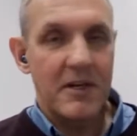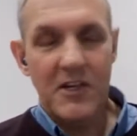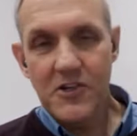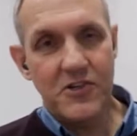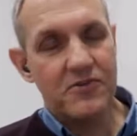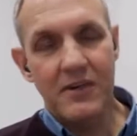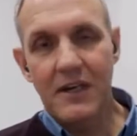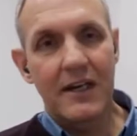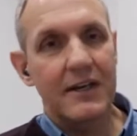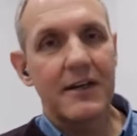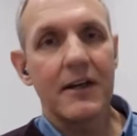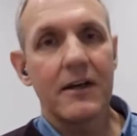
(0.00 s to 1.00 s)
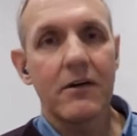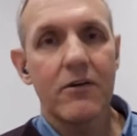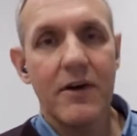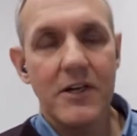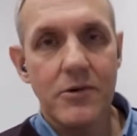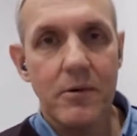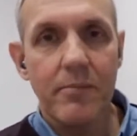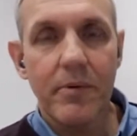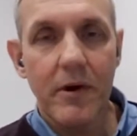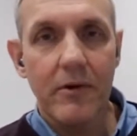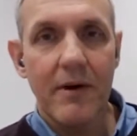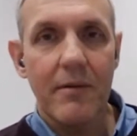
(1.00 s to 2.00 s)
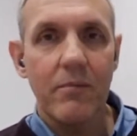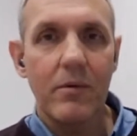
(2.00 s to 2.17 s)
industry-leading graduate program.